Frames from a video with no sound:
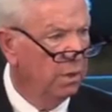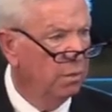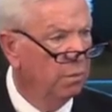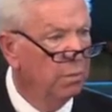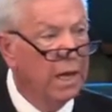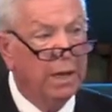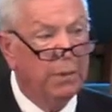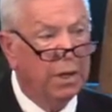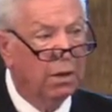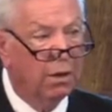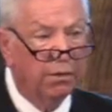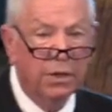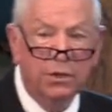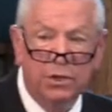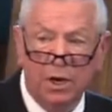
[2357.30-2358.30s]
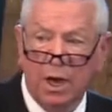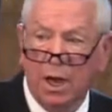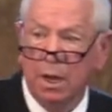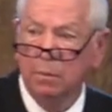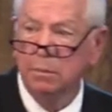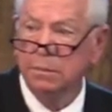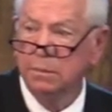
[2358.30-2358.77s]
Maybe on the
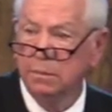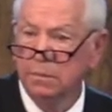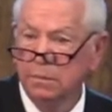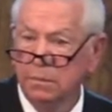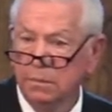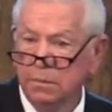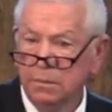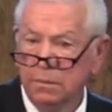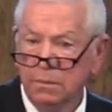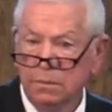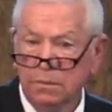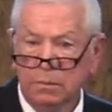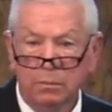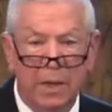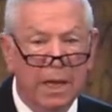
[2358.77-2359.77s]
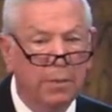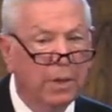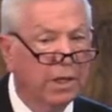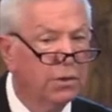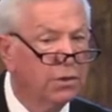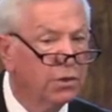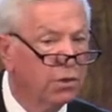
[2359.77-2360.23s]
job, maybe
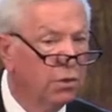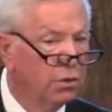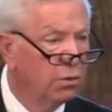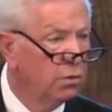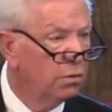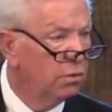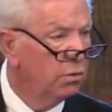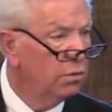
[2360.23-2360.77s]
at school.